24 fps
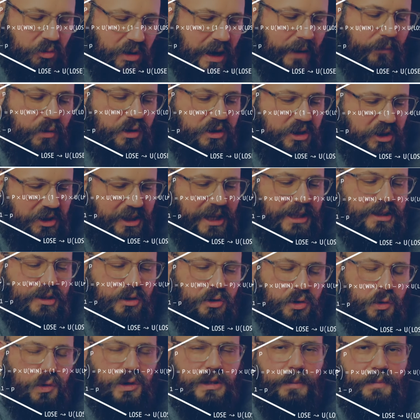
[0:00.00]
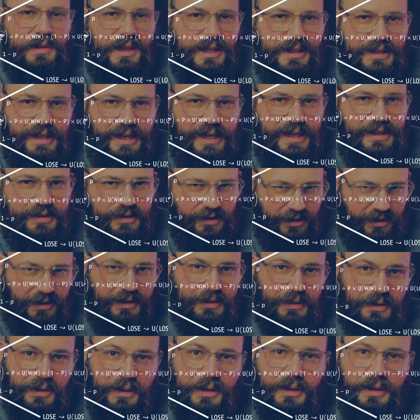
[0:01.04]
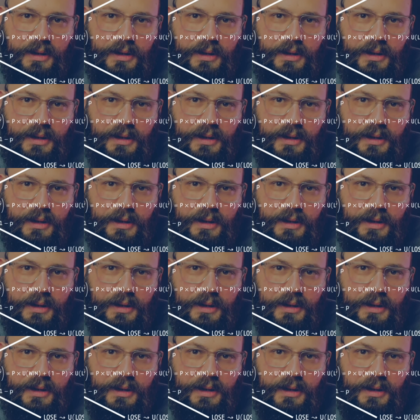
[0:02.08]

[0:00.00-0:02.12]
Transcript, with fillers: You never just get to do something that's easy.